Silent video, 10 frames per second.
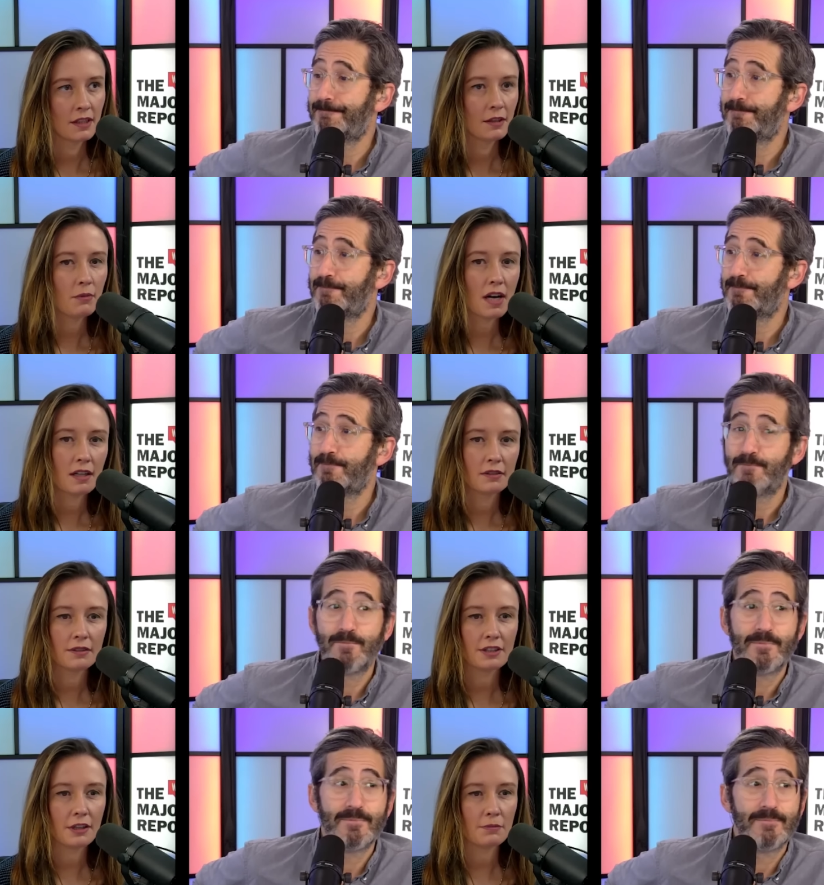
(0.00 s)
Speaker 1: Well,
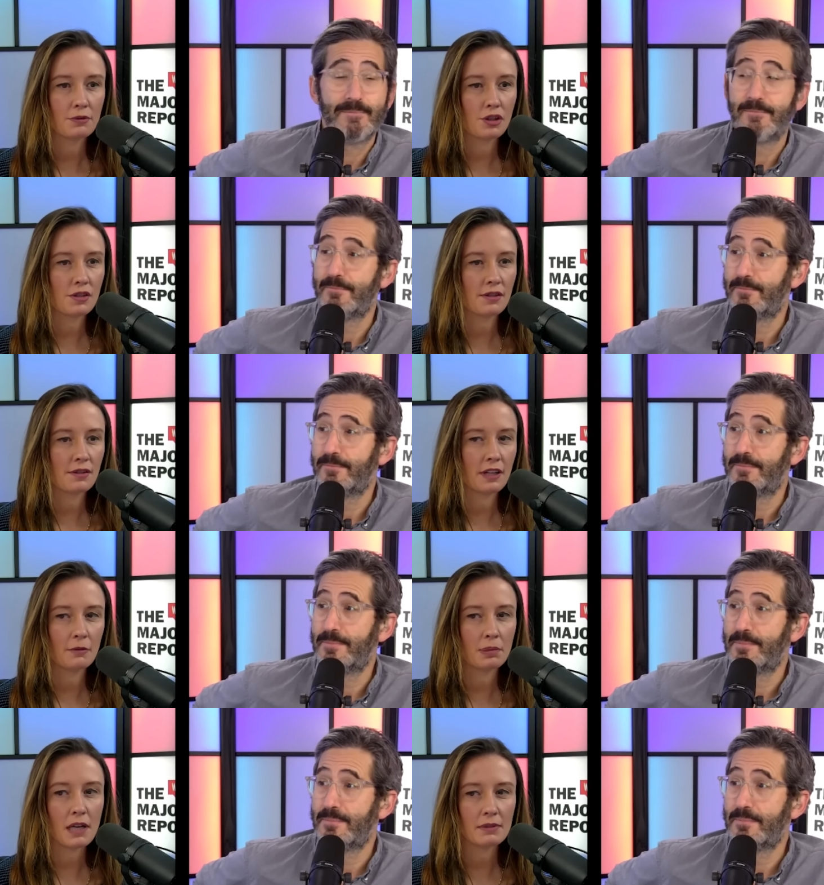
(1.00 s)
they're just they're
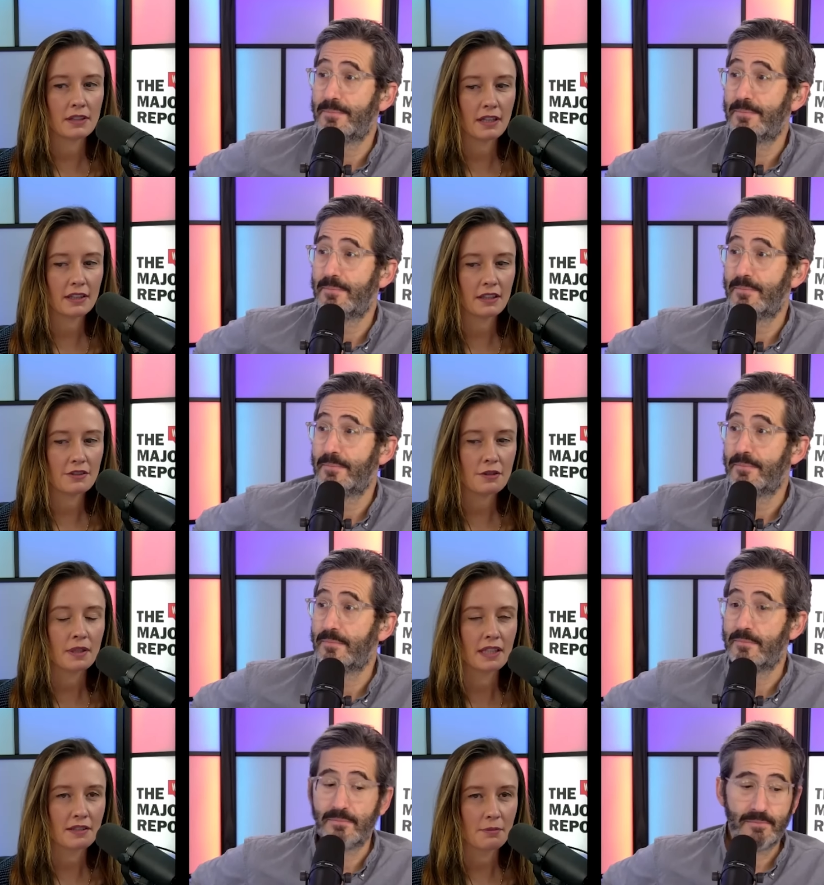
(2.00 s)
probably not going to do
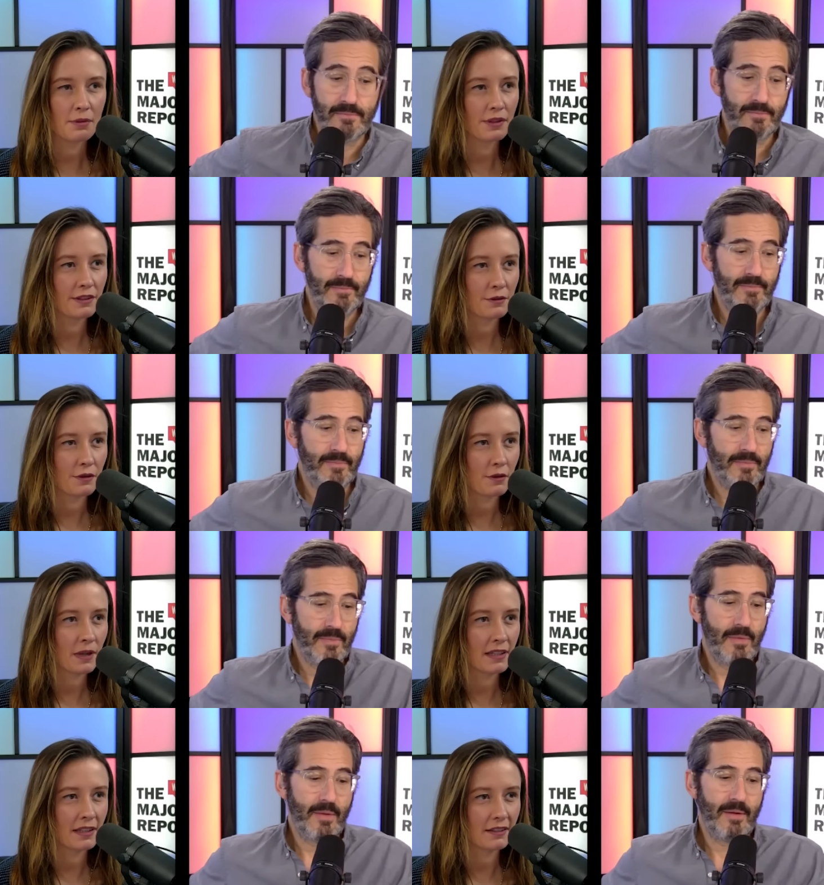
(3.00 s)
it. Is the point? They're just
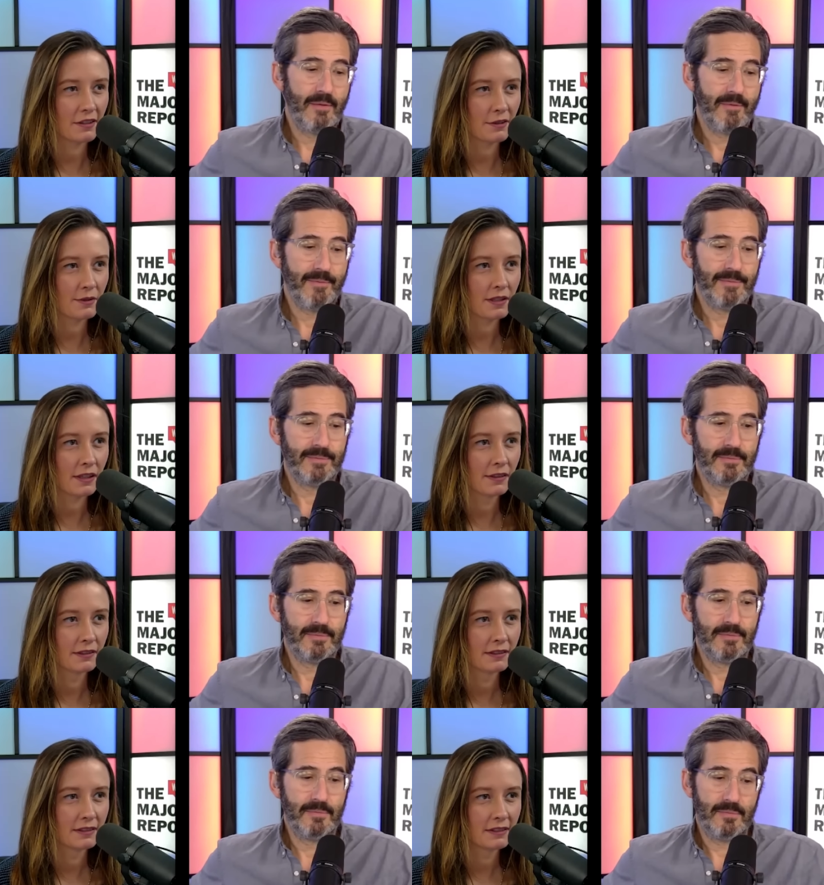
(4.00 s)
threatening to do so.
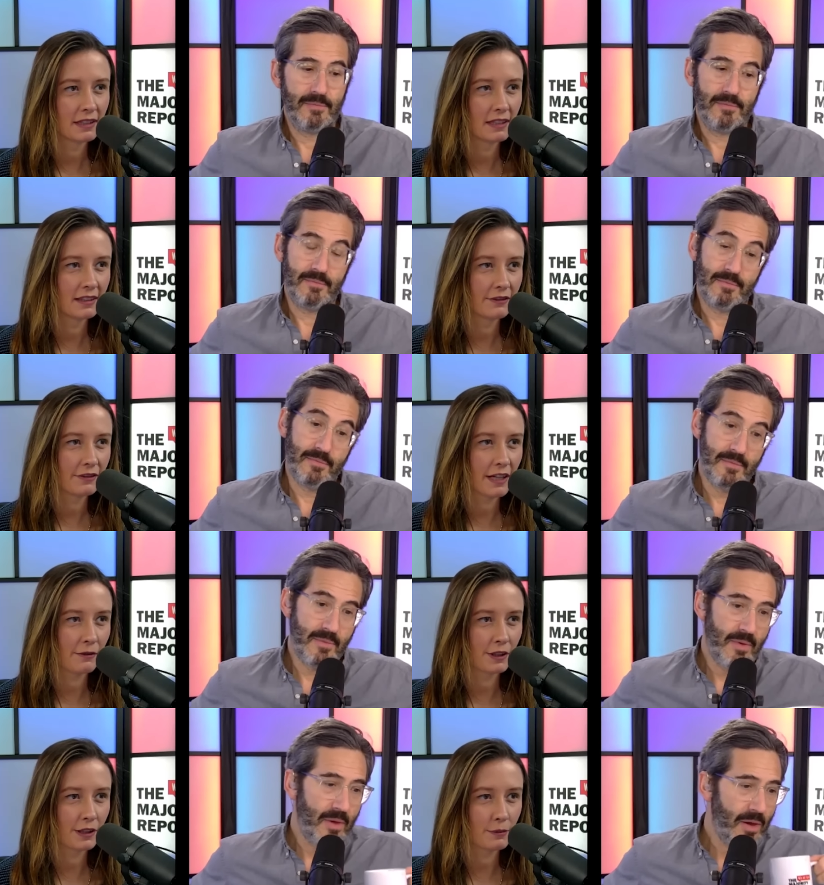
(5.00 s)
Uh, if they
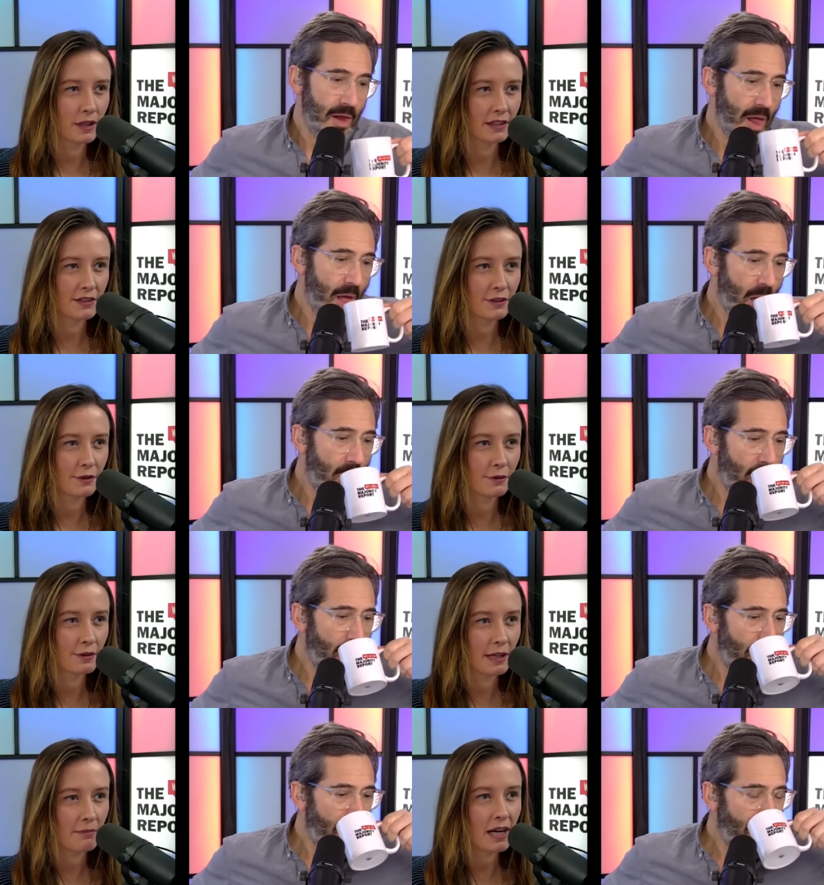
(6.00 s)
really wanted to,
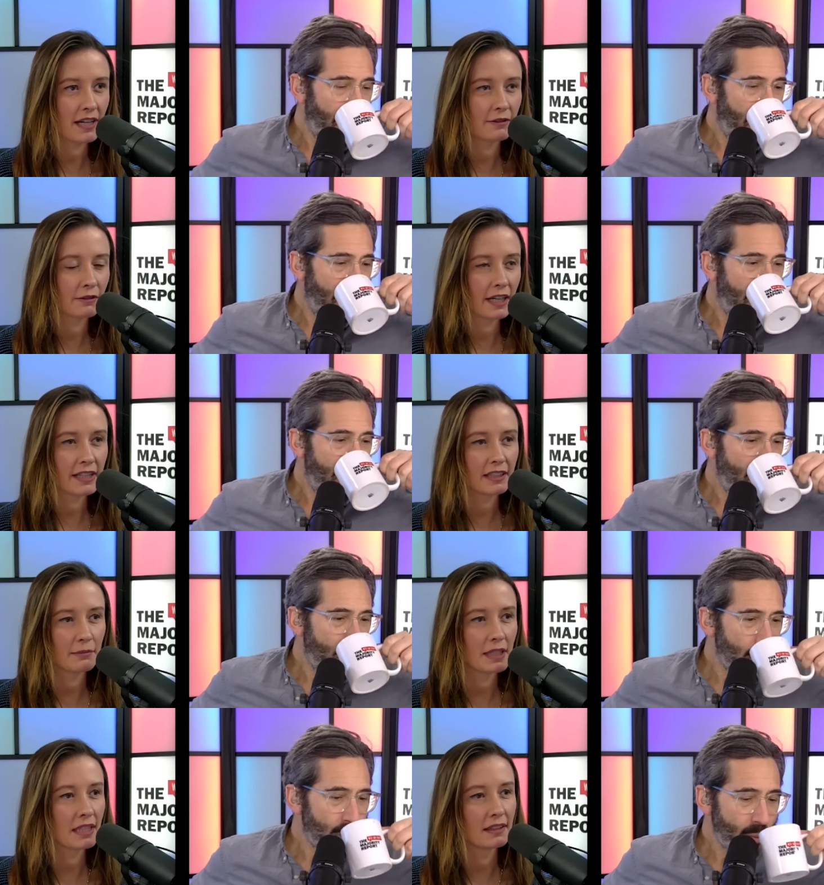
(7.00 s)
they might, right? I
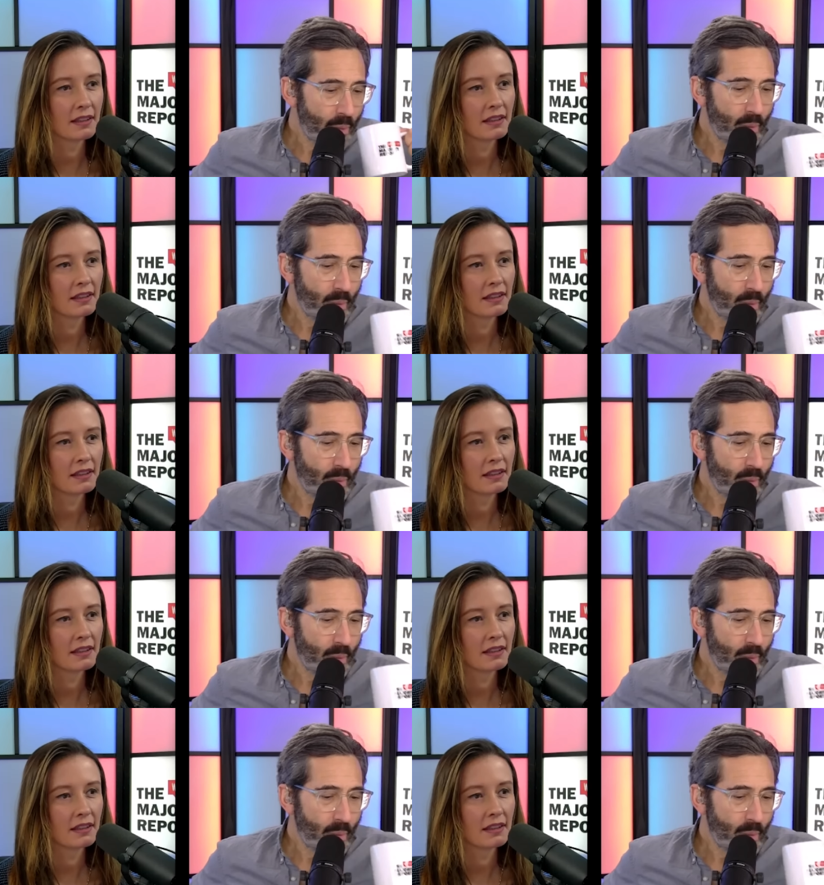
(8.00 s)
mean,